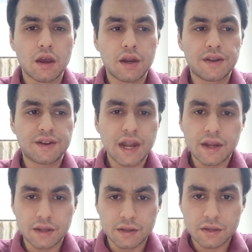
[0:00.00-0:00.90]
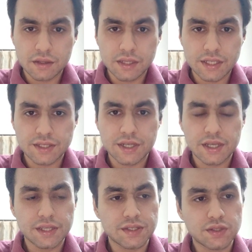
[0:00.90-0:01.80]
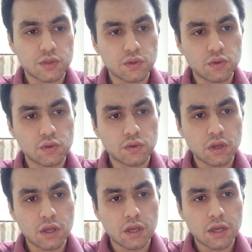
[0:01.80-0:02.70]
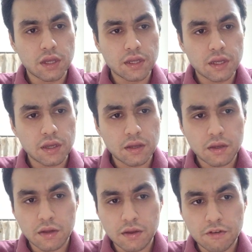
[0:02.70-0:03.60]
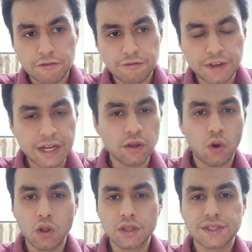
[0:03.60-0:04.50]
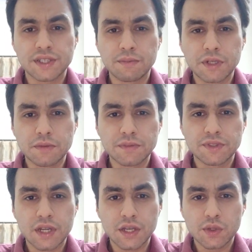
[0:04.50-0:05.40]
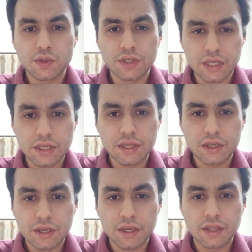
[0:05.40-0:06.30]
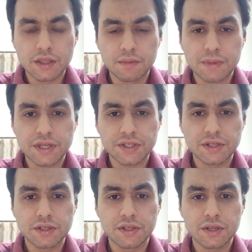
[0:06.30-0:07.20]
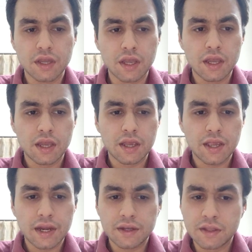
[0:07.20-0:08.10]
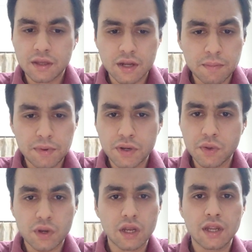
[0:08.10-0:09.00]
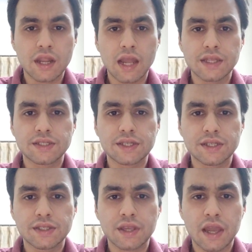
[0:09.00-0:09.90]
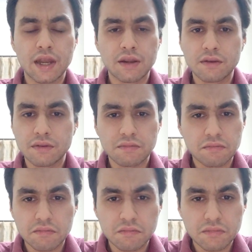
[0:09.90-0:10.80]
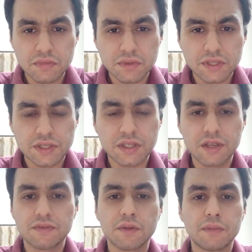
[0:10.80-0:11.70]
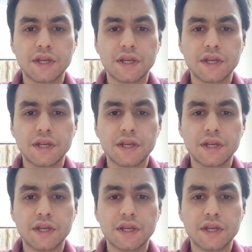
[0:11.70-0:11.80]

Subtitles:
a trend these days to feed all the symptoms that you see in the patient, get the repertorial analysis, and just give the